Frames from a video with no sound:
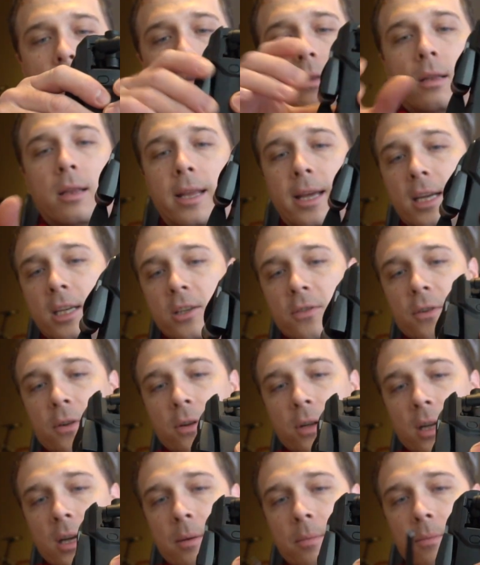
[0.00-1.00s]
The legs
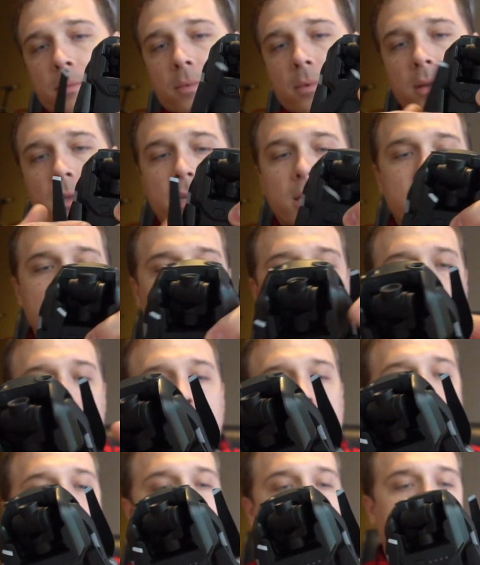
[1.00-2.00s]
fold up, these come
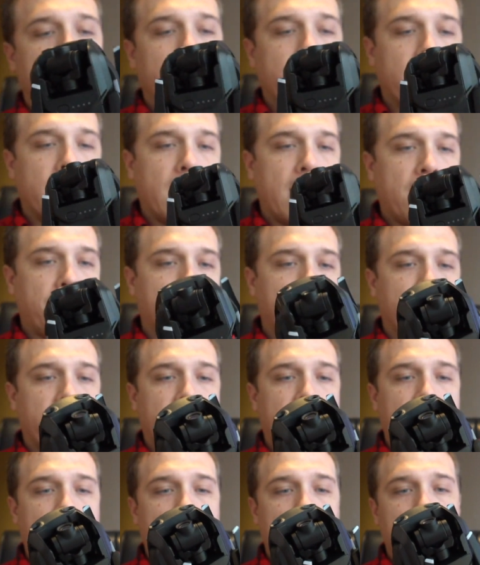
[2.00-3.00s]
in, and after
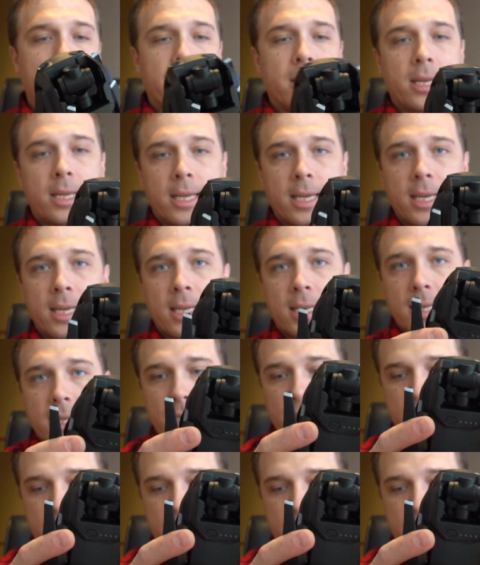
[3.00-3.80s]
that, I mean, it